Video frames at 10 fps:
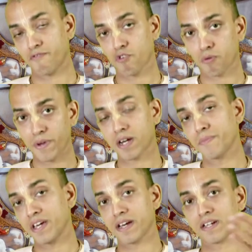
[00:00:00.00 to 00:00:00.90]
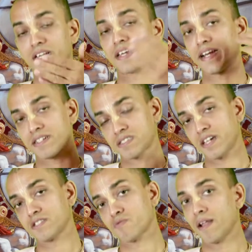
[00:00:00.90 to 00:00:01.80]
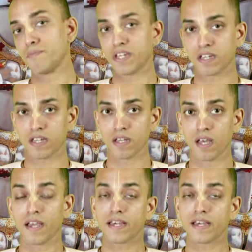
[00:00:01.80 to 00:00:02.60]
before becoming the great sage Valmiki.